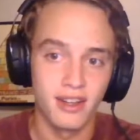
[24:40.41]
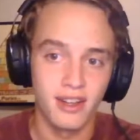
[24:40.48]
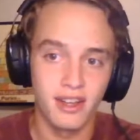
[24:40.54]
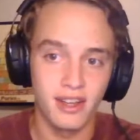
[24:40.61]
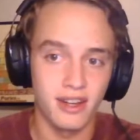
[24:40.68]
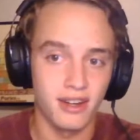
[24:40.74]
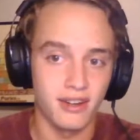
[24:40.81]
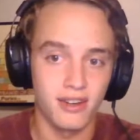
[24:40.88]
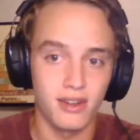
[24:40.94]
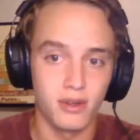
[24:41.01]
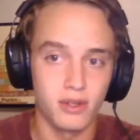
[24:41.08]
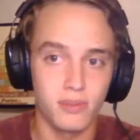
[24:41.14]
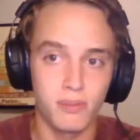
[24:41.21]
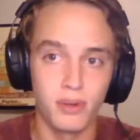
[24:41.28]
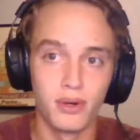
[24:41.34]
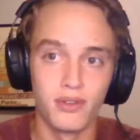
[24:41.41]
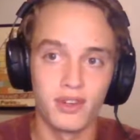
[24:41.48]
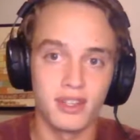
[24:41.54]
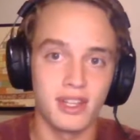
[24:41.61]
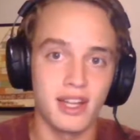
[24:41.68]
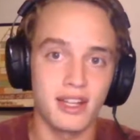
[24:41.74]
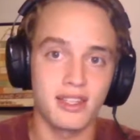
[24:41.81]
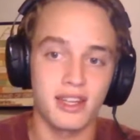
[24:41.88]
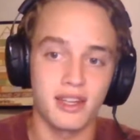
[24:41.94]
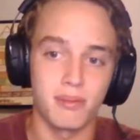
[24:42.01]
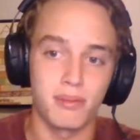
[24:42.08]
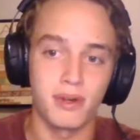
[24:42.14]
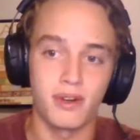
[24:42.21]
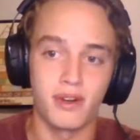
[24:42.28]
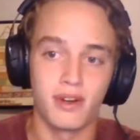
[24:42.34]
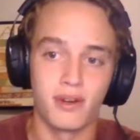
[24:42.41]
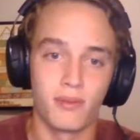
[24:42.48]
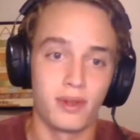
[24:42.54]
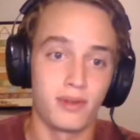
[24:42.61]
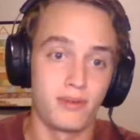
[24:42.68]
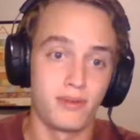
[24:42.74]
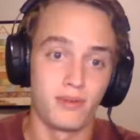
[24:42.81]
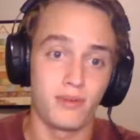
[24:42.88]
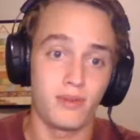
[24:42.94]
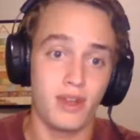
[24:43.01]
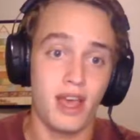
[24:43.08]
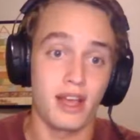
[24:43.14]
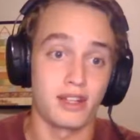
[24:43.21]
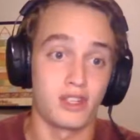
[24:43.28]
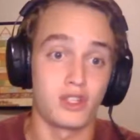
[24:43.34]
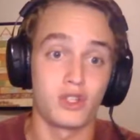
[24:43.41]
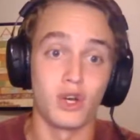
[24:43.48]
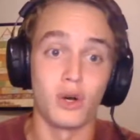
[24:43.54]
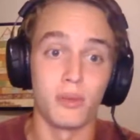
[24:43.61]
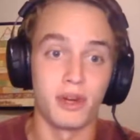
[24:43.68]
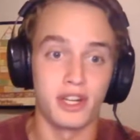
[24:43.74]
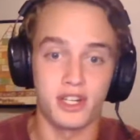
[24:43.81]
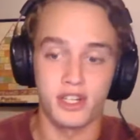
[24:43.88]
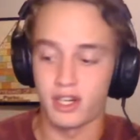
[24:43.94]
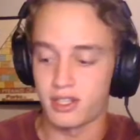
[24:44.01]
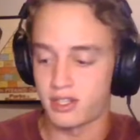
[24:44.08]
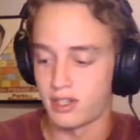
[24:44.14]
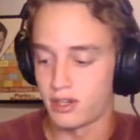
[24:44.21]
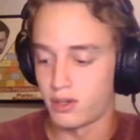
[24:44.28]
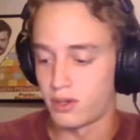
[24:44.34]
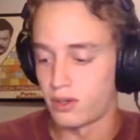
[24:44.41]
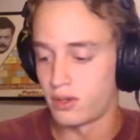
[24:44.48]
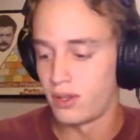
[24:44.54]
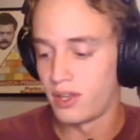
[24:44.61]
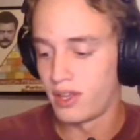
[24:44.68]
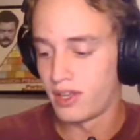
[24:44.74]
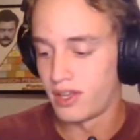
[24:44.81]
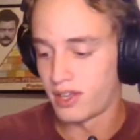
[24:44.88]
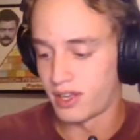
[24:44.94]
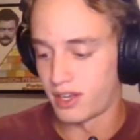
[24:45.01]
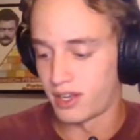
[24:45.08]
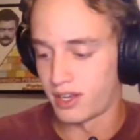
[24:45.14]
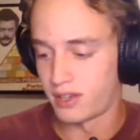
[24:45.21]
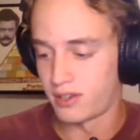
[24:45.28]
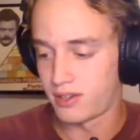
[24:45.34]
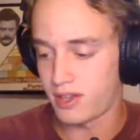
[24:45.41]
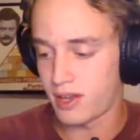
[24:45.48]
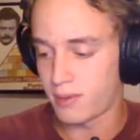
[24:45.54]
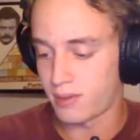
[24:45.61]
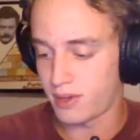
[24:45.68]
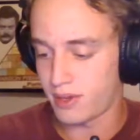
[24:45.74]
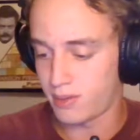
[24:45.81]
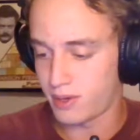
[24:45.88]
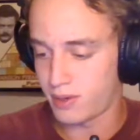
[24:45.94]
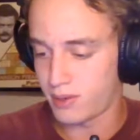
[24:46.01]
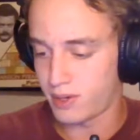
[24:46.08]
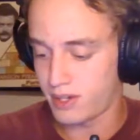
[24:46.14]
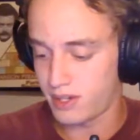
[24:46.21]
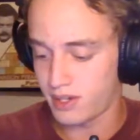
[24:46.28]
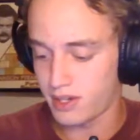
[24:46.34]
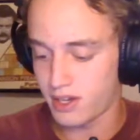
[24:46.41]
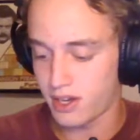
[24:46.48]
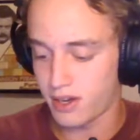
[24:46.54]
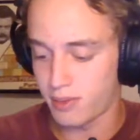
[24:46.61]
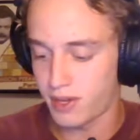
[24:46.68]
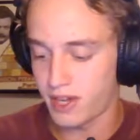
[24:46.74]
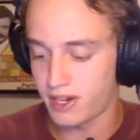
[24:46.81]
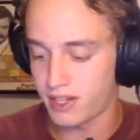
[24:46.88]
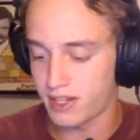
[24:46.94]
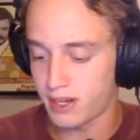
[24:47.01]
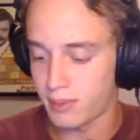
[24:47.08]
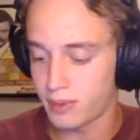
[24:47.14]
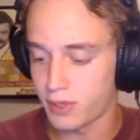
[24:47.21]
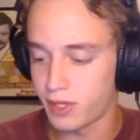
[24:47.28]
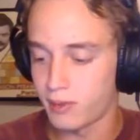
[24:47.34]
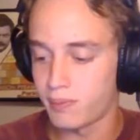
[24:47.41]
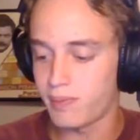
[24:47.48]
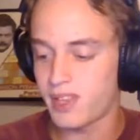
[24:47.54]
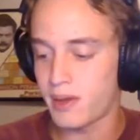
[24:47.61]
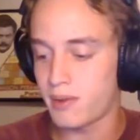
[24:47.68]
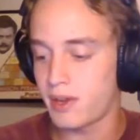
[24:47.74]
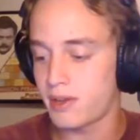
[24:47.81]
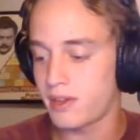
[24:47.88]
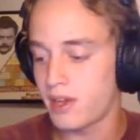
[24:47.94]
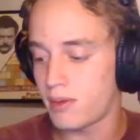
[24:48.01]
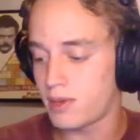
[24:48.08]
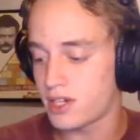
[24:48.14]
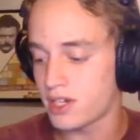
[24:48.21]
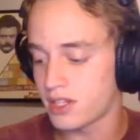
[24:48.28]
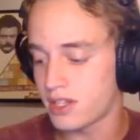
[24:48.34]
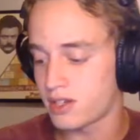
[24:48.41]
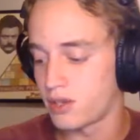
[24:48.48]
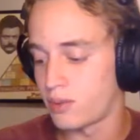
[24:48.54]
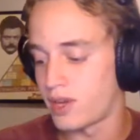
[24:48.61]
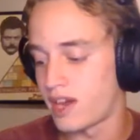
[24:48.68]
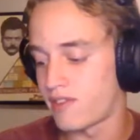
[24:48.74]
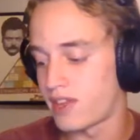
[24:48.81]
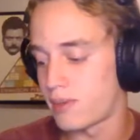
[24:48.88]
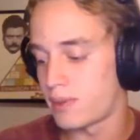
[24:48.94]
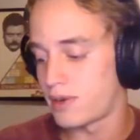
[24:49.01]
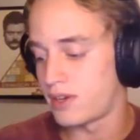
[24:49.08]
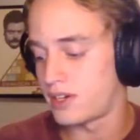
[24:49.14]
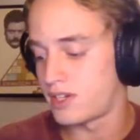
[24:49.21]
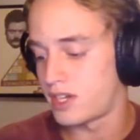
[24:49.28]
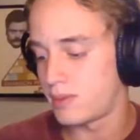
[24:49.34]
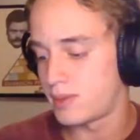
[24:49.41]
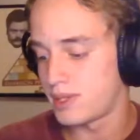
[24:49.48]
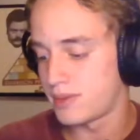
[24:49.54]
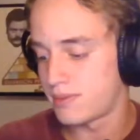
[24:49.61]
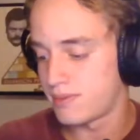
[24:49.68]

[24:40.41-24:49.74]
And it was proven in that second period. We had so many shots on goal. How many was it? Oh man, it's not pulled up. How many shots on goal we have that period, James?